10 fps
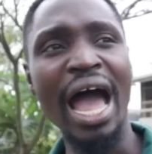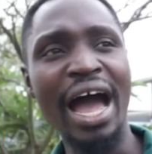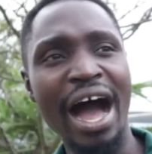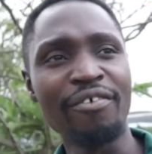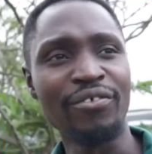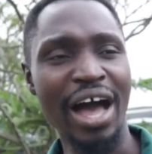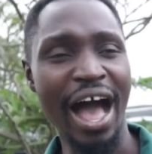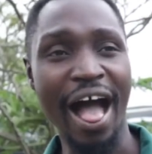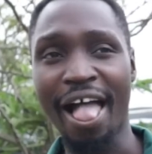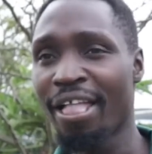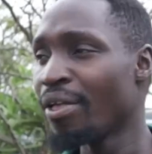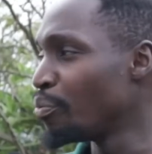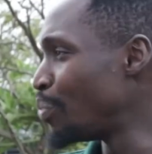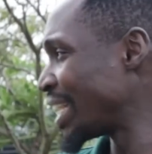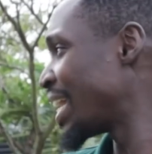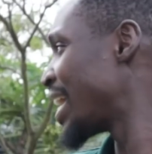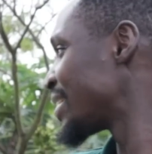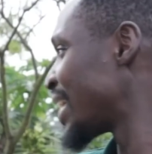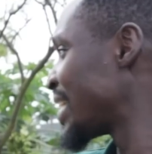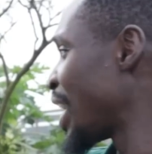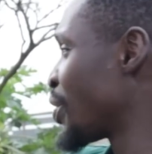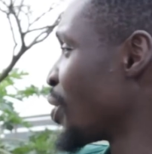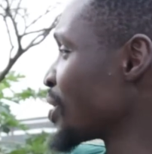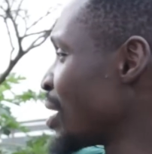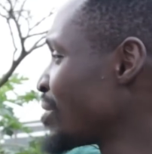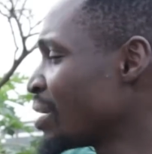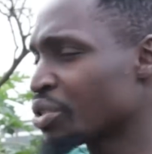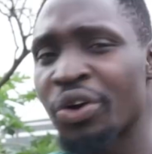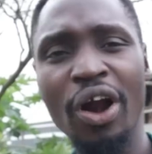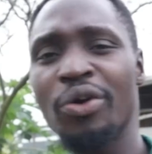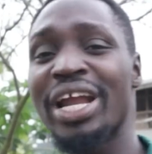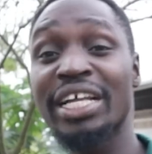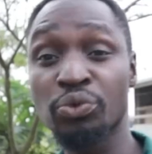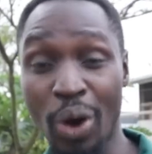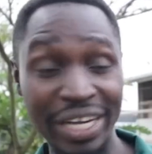I have bananas that I grow, sometimes groundnuts,